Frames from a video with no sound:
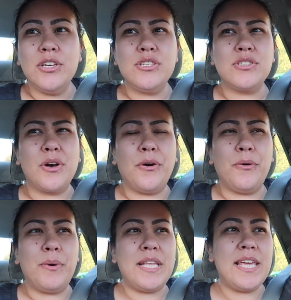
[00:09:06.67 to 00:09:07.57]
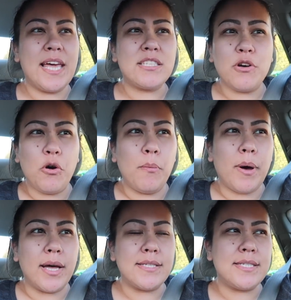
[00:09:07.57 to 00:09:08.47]
So when he gets home
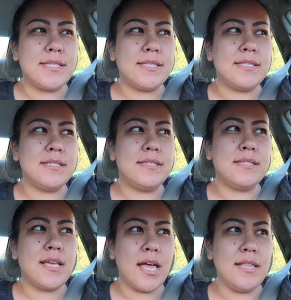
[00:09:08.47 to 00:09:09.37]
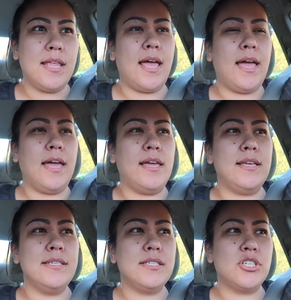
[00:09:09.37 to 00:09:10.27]
on Sunday,
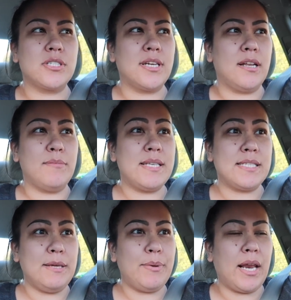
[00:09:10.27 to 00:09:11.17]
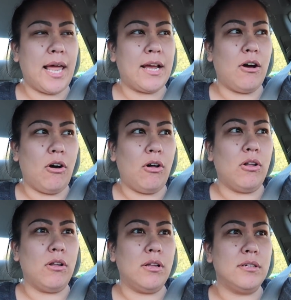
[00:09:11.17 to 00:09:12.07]
he's just gonna be sleeping like
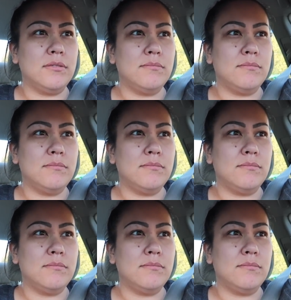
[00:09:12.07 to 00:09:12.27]
all...